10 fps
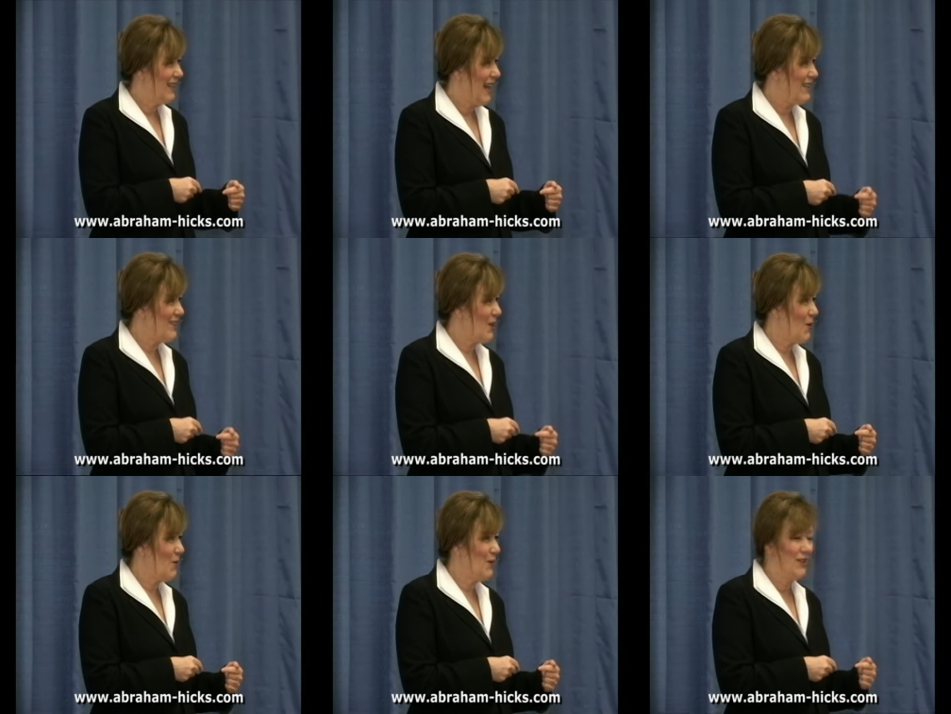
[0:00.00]
And
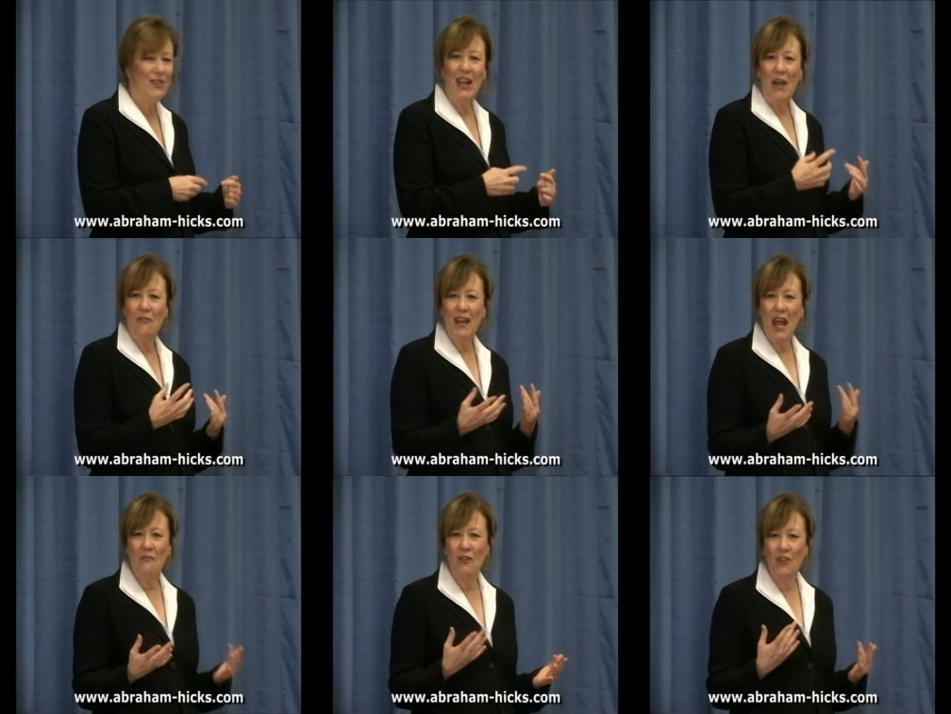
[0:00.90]
so every
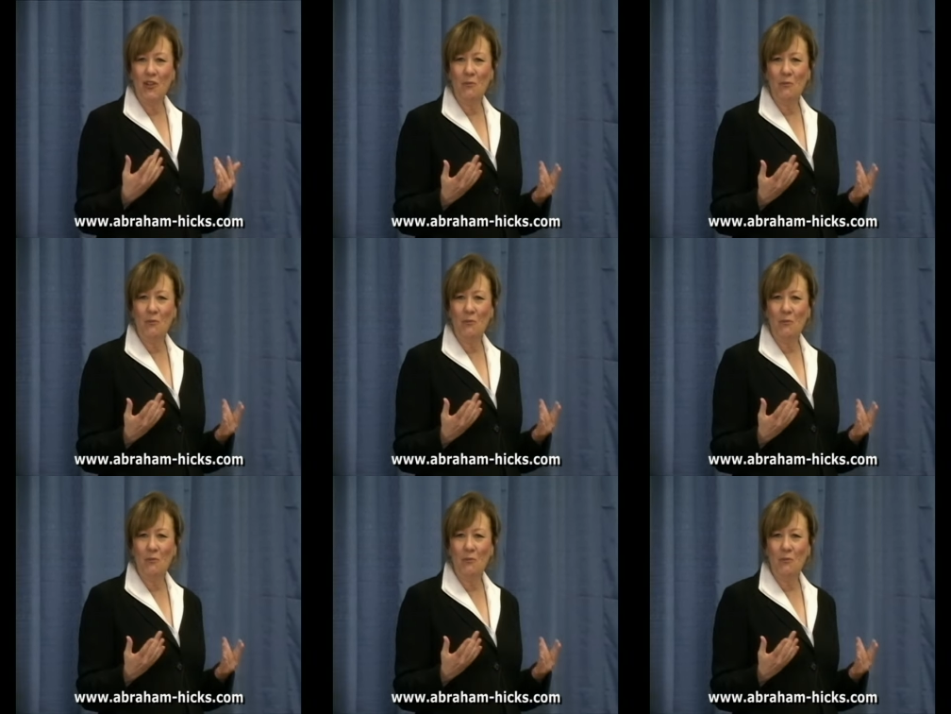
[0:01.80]
effort that you